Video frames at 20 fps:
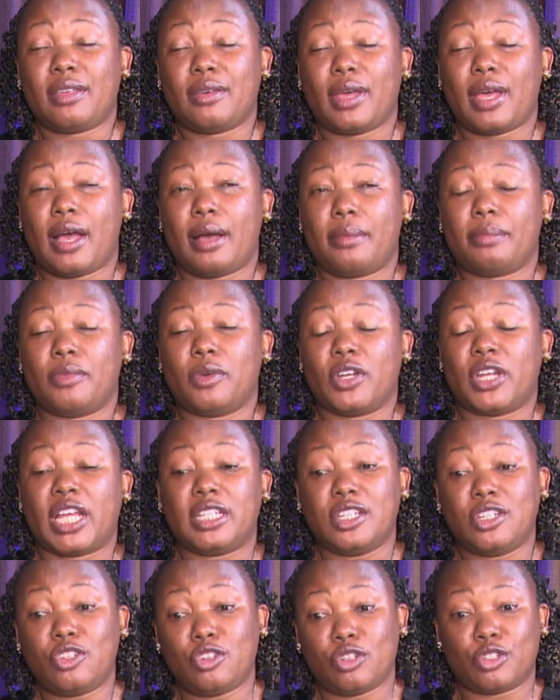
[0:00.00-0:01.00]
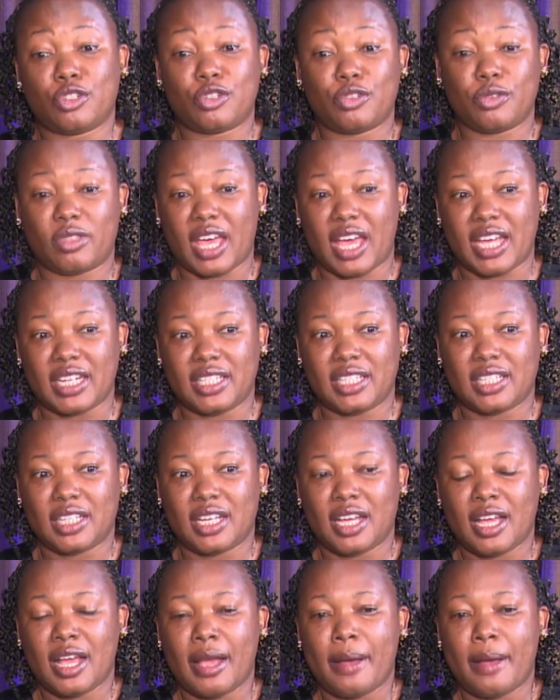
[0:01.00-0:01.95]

the way, in addition to that,